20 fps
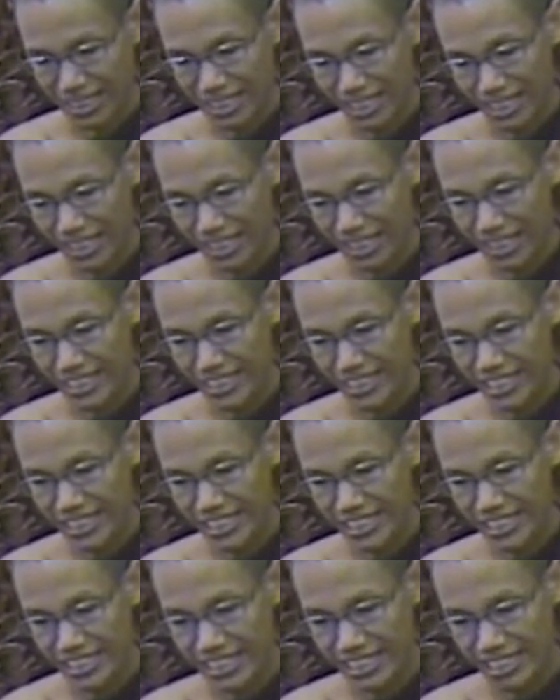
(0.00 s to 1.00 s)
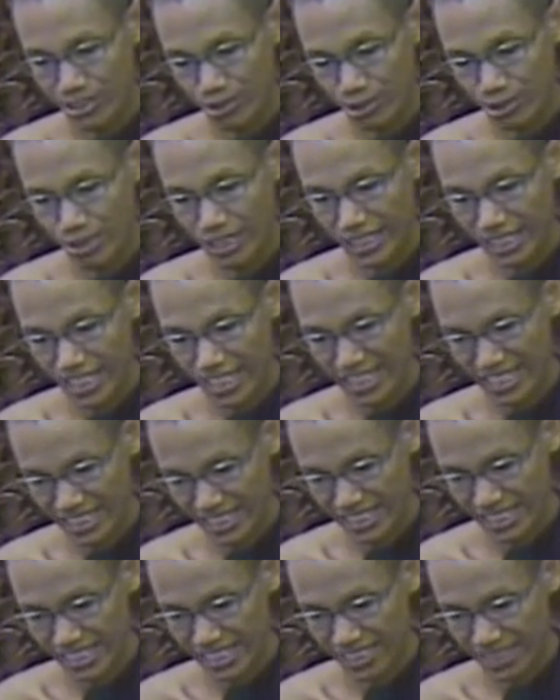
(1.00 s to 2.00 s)
uh, 18
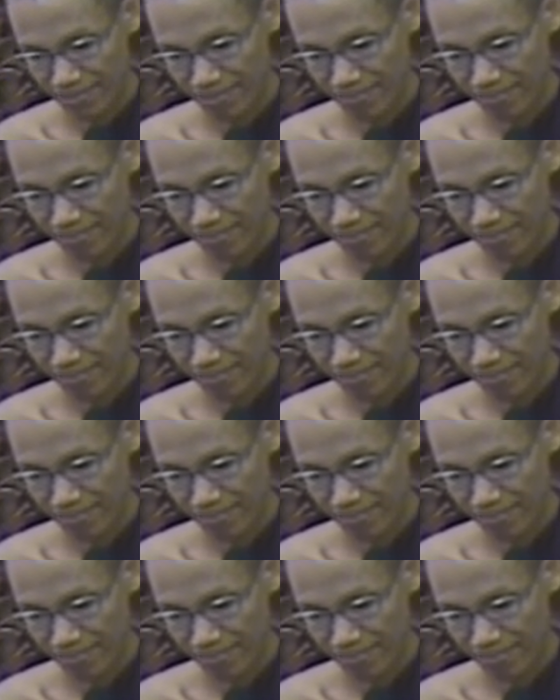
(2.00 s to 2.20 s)
rootless.